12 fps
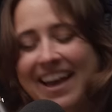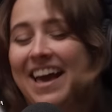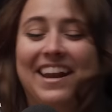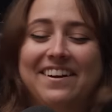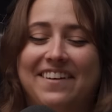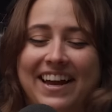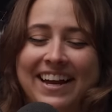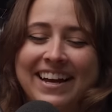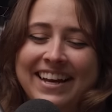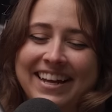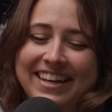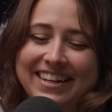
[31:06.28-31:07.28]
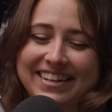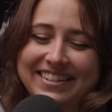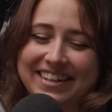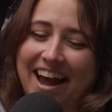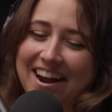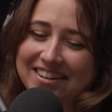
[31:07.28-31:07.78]
Anyway,
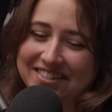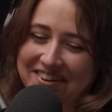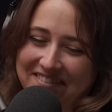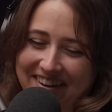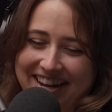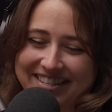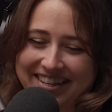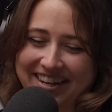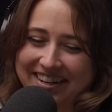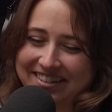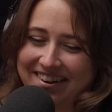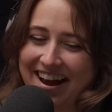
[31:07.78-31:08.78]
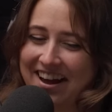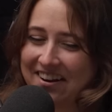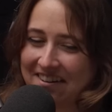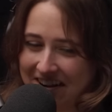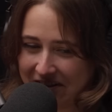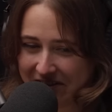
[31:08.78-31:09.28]
tires for racing, drag
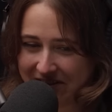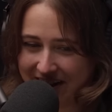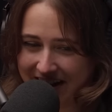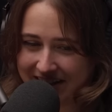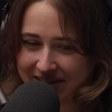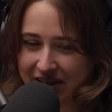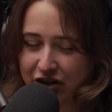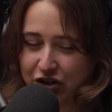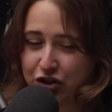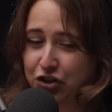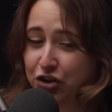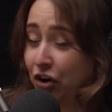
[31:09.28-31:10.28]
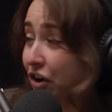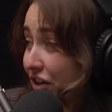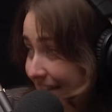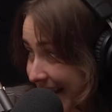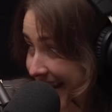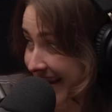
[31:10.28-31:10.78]
or otherwise,
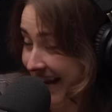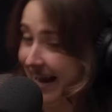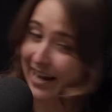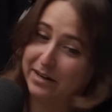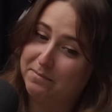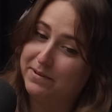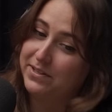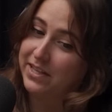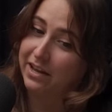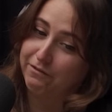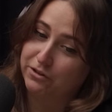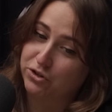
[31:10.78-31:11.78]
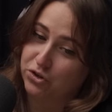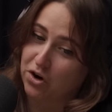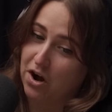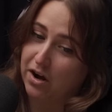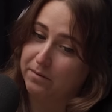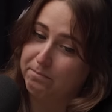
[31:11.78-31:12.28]
surely had to be safe and
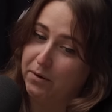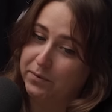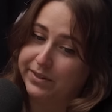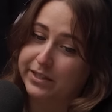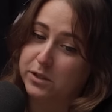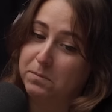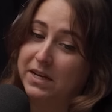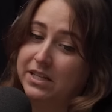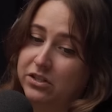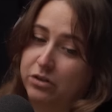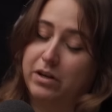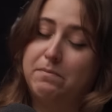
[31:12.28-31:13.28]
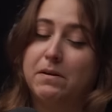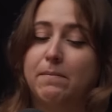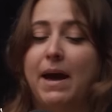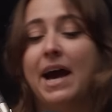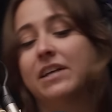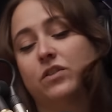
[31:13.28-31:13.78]
strong, but with the speeds creeping
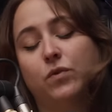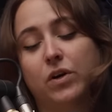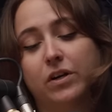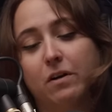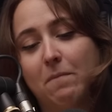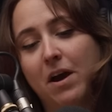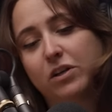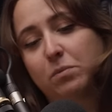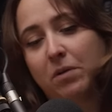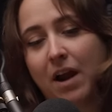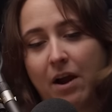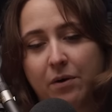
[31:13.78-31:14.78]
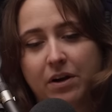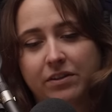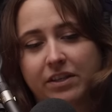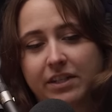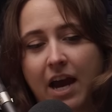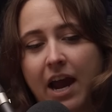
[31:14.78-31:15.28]
past 400 miles per hour,
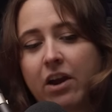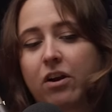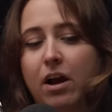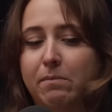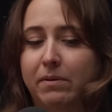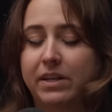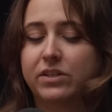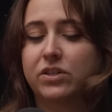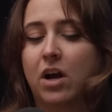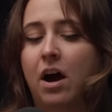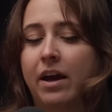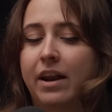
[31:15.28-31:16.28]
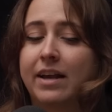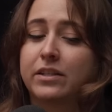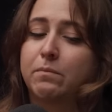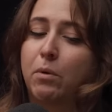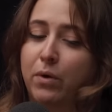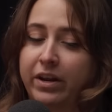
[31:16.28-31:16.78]
the tire companies saw it as
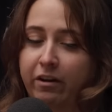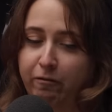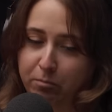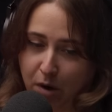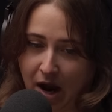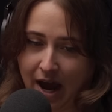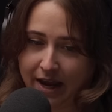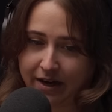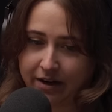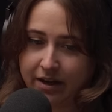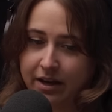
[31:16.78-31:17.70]
a point of pride.